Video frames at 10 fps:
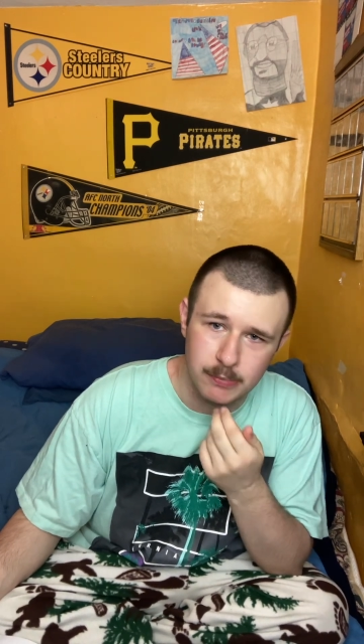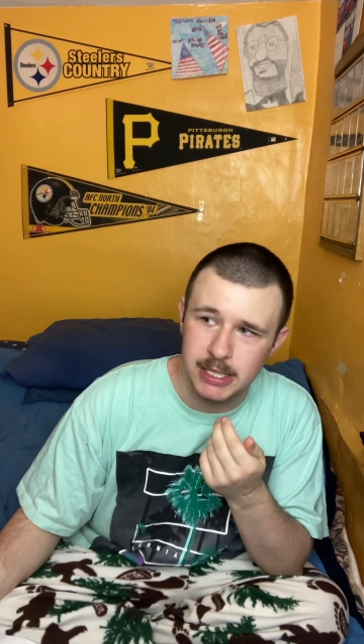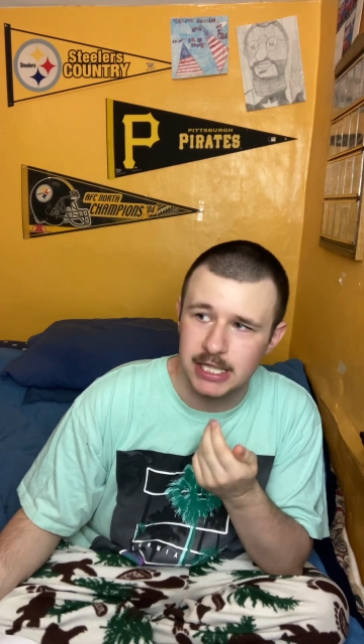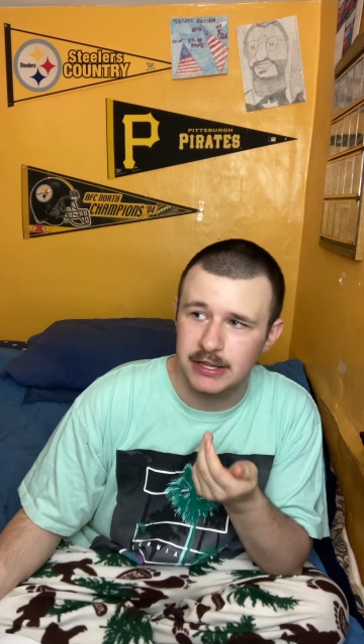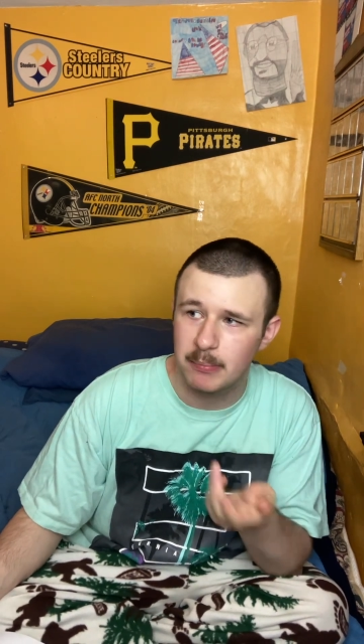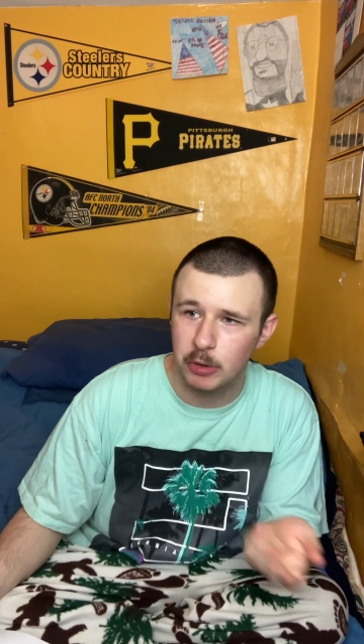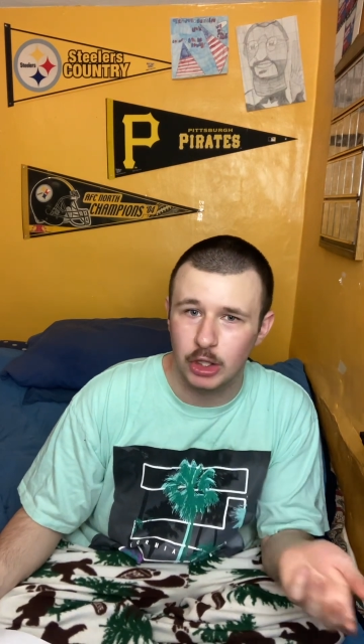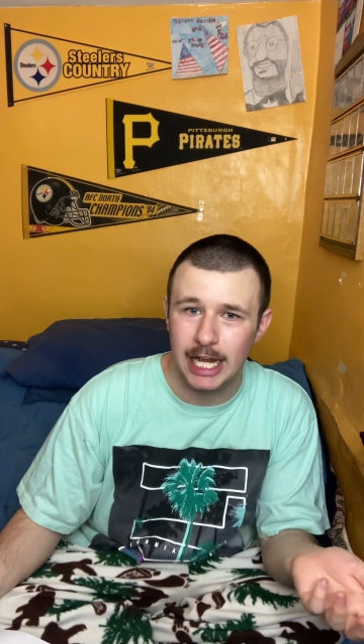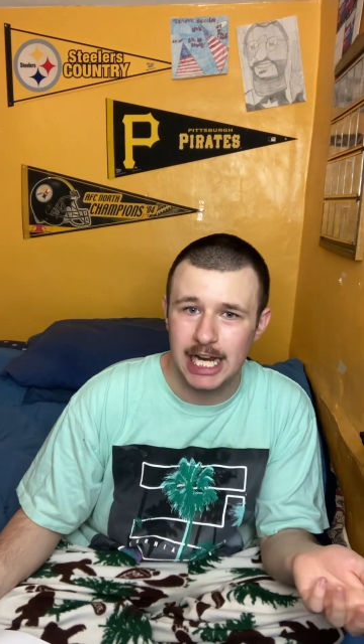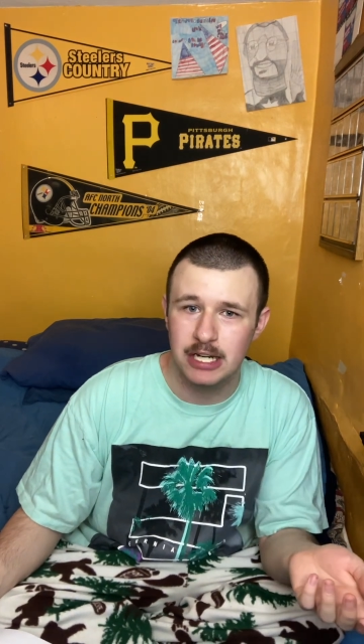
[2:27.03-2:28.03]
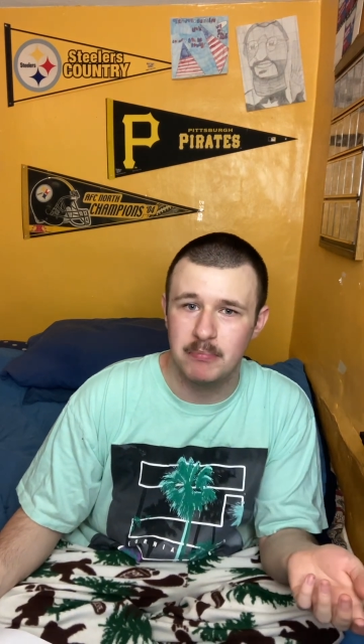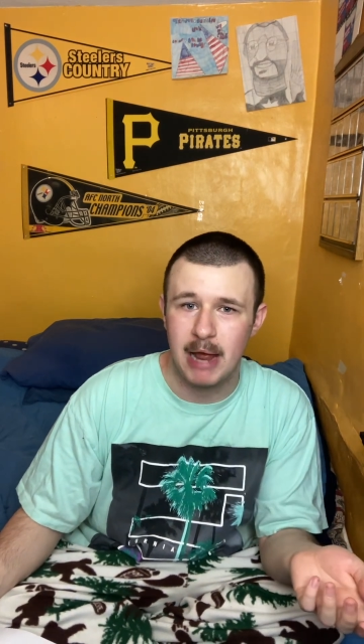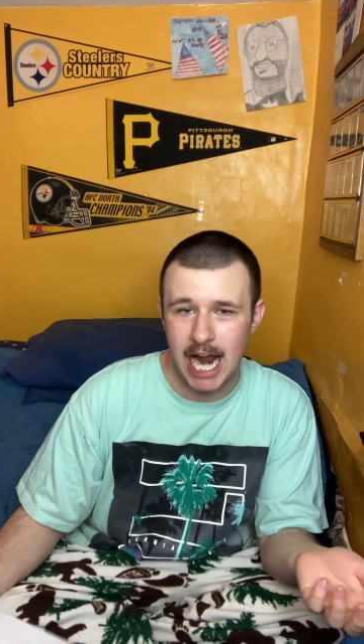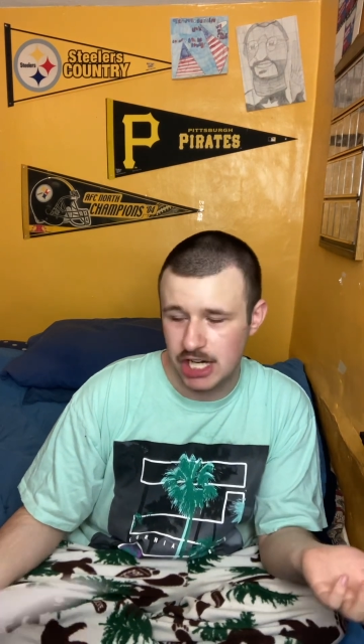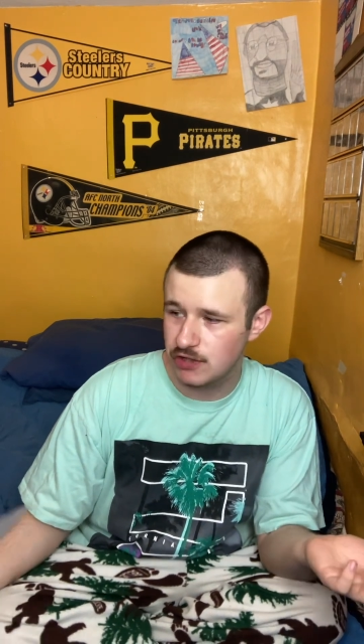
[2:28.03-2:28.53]
be the planned
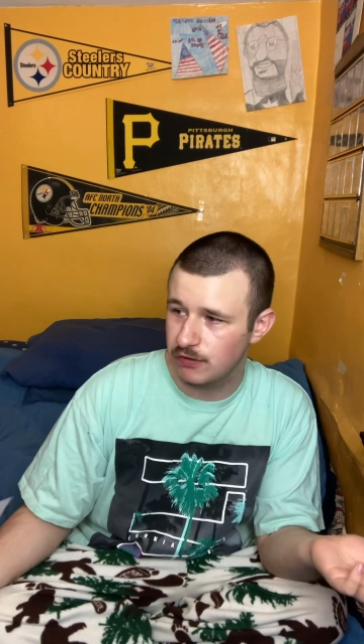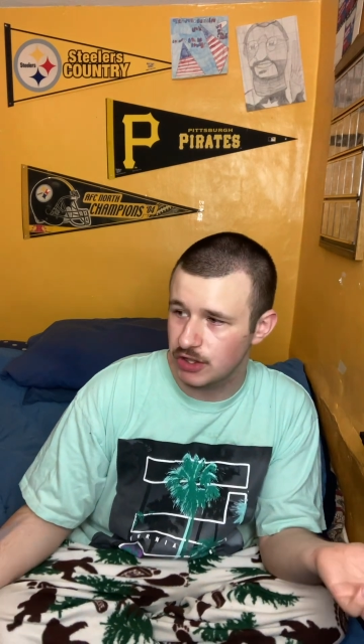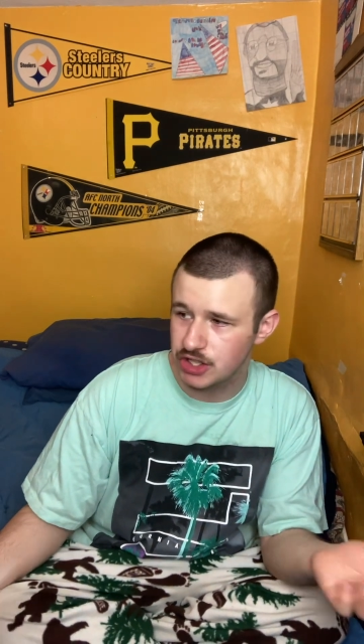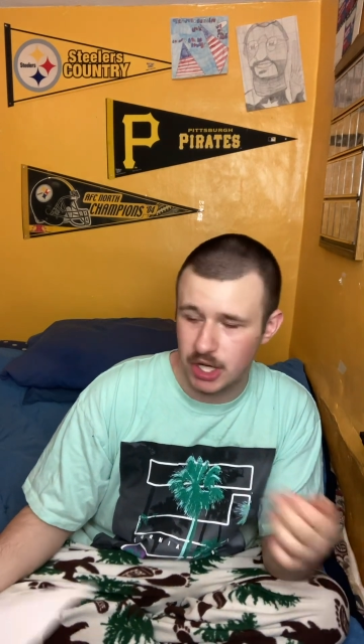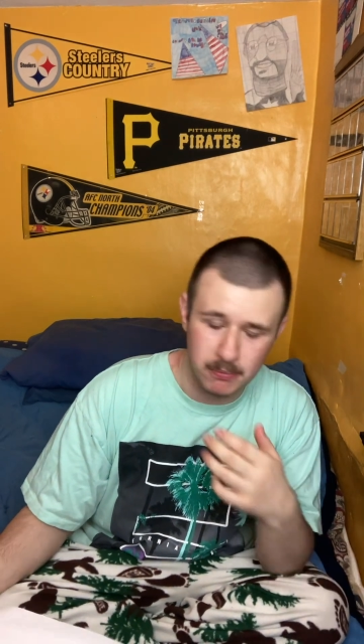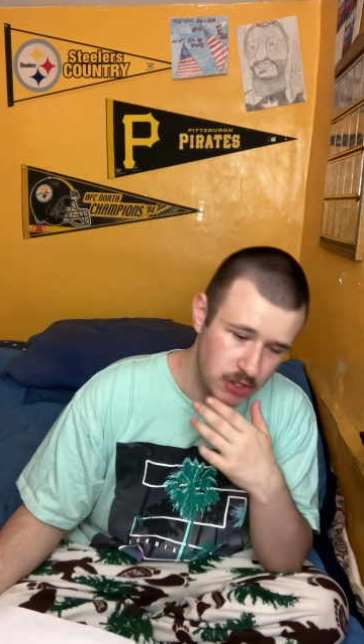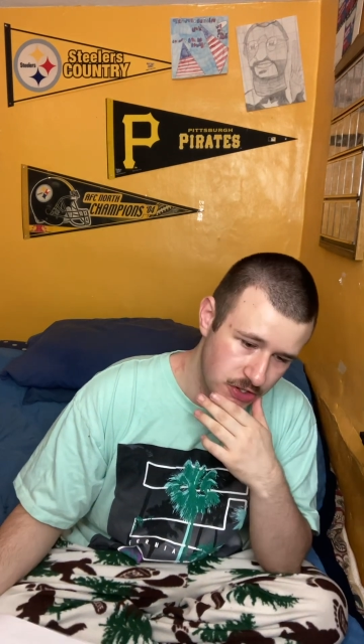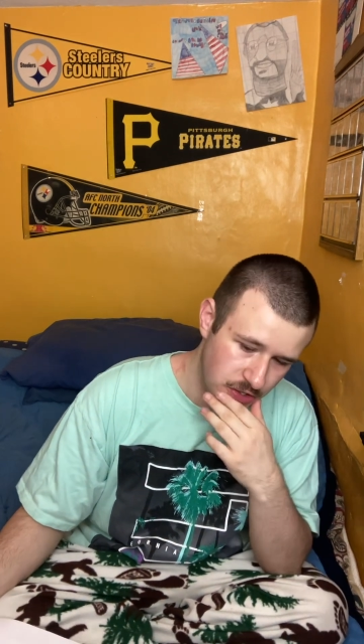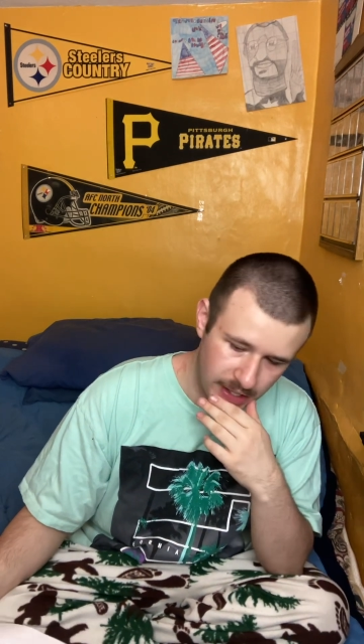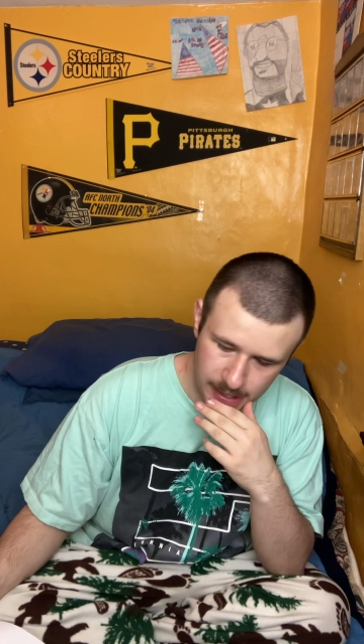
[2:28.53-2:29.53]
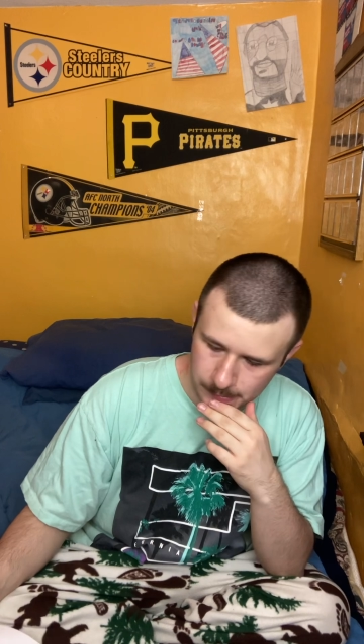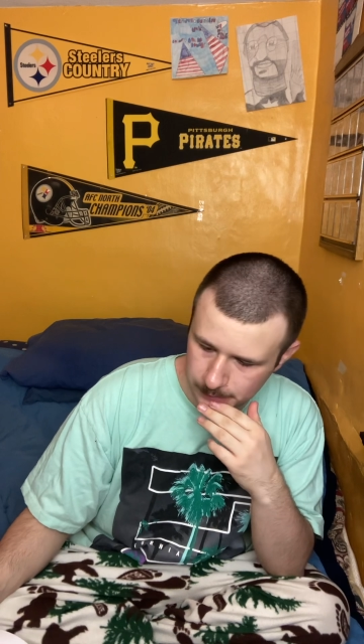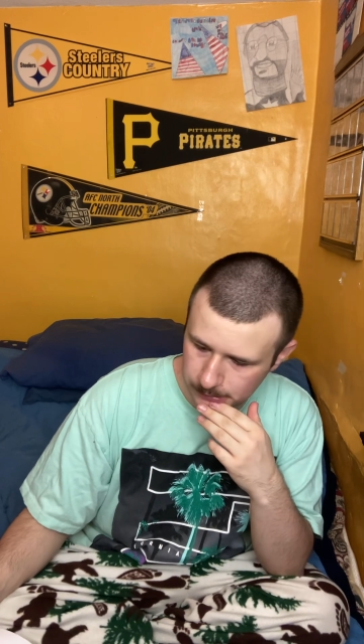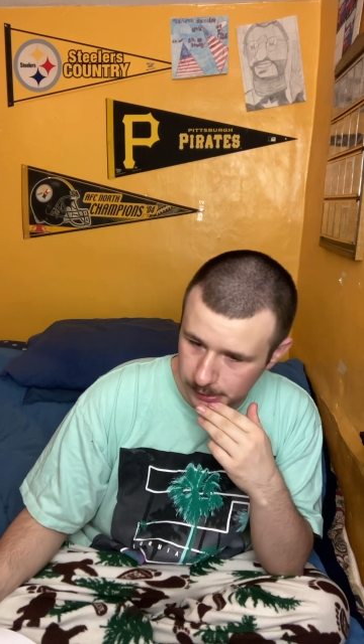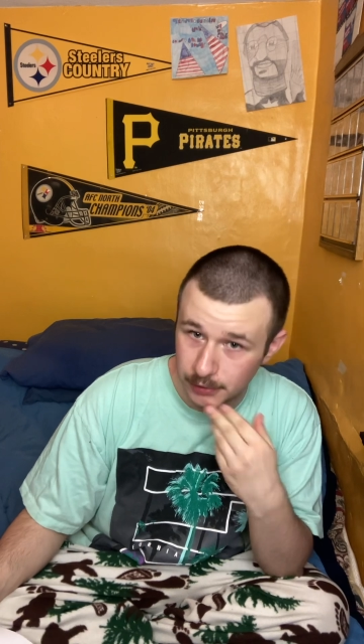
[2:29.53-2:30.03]
match for SummerSlam,
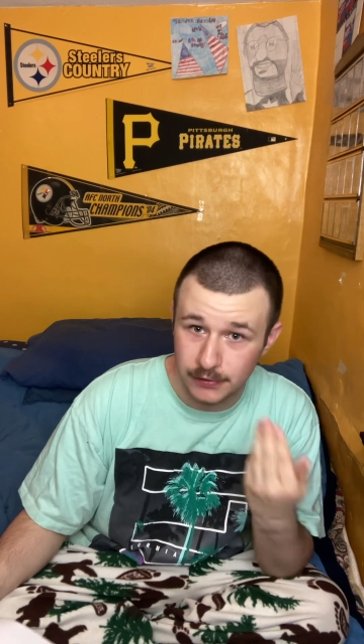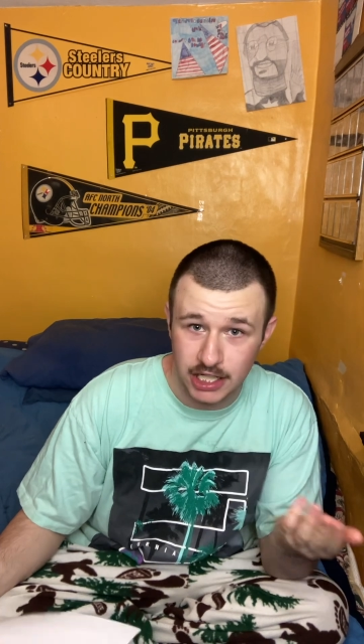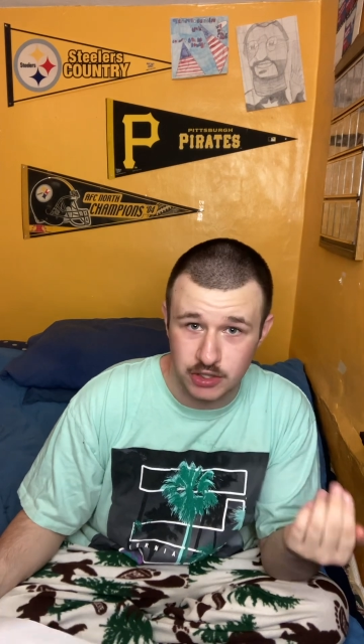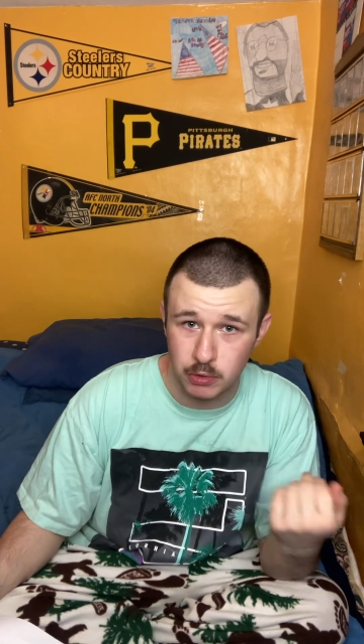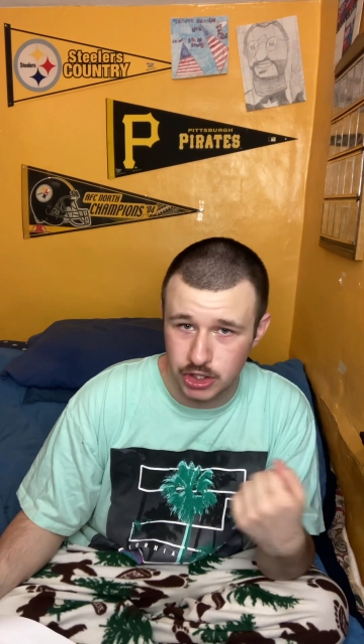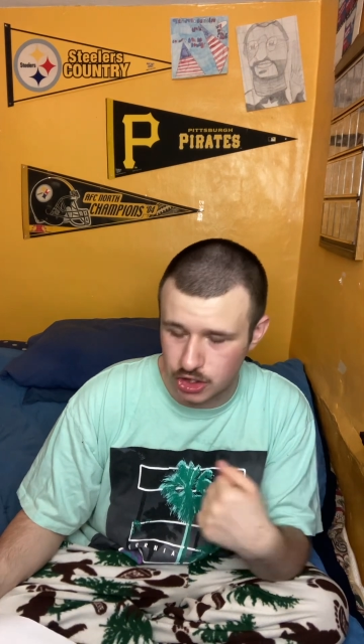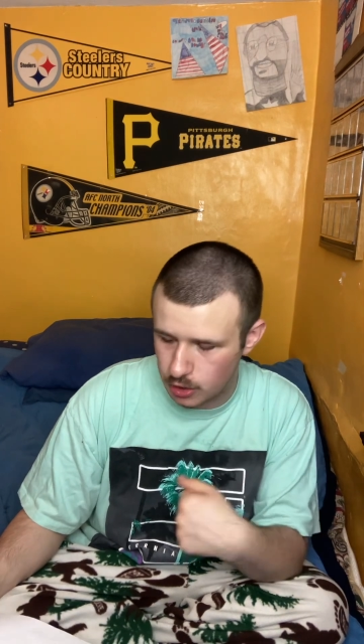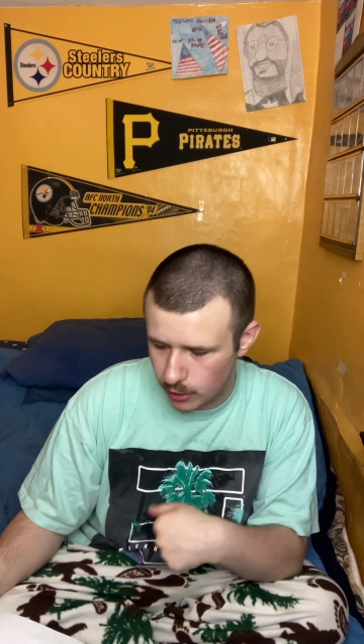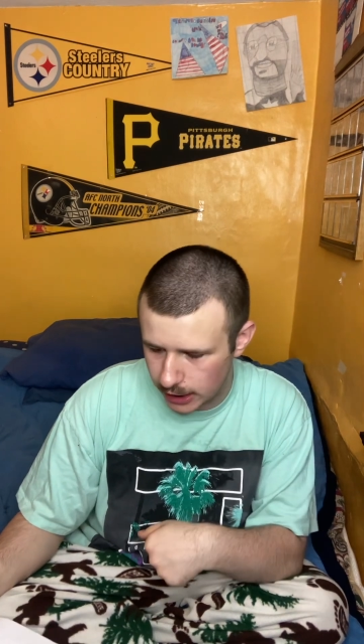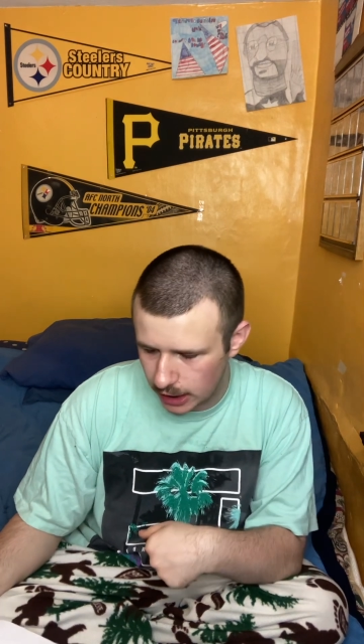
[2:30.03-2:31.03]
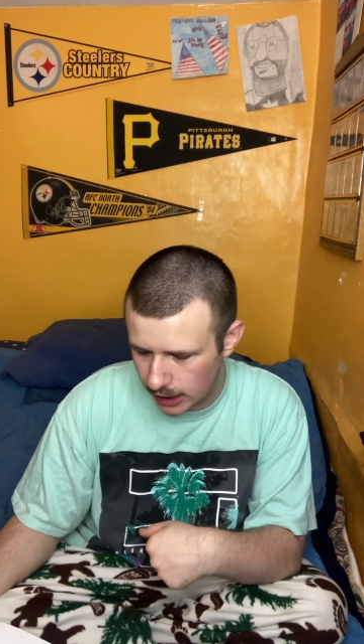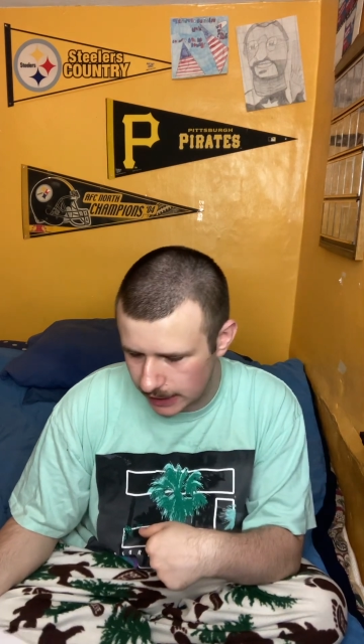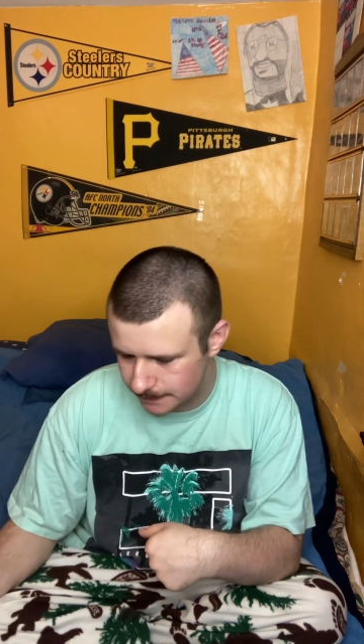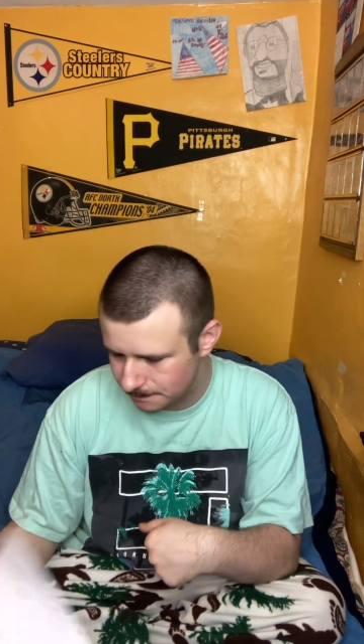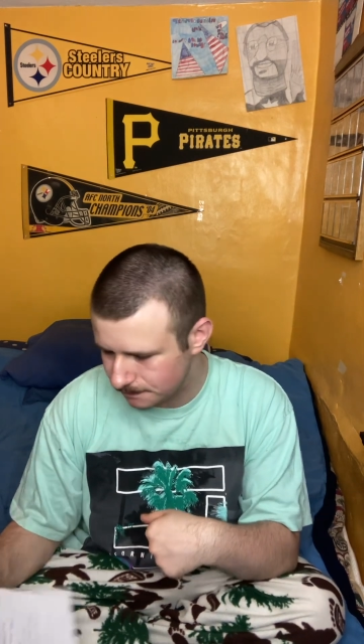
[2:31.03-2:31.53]
but that's what's going
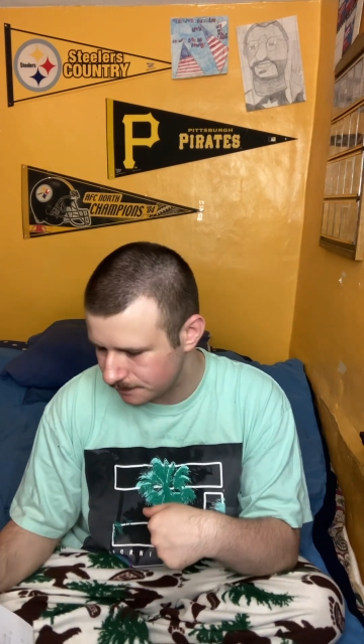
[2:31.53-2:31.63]
on.